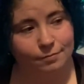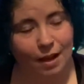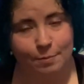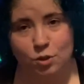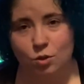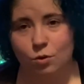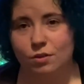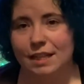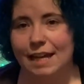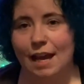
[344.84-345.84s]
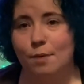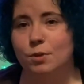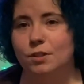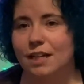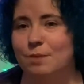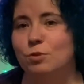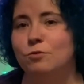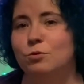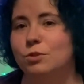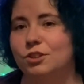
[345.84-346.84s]
I've been told they can't pull an April
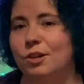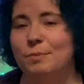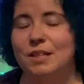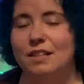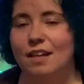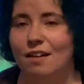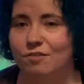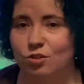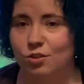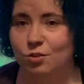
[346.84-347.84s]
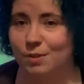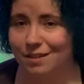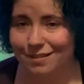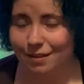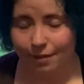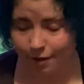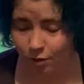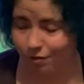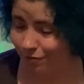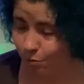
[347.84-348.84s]
Fool's on me in the afternoon because then they're
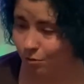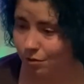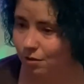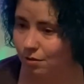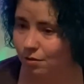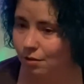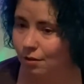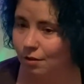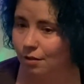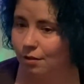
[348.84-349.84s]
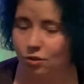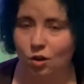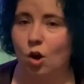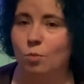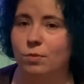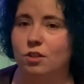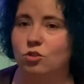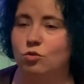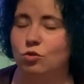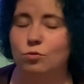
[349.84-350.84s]
the fools. So I hope that's
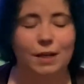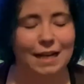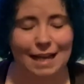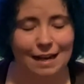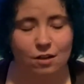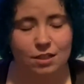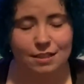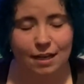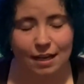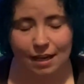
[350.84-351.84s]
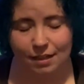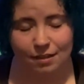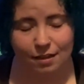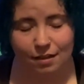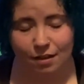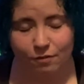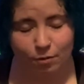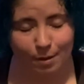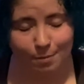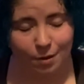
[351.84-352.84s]
true, but I cannot say anything for
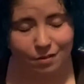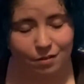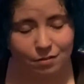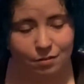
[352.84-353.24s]
my mother.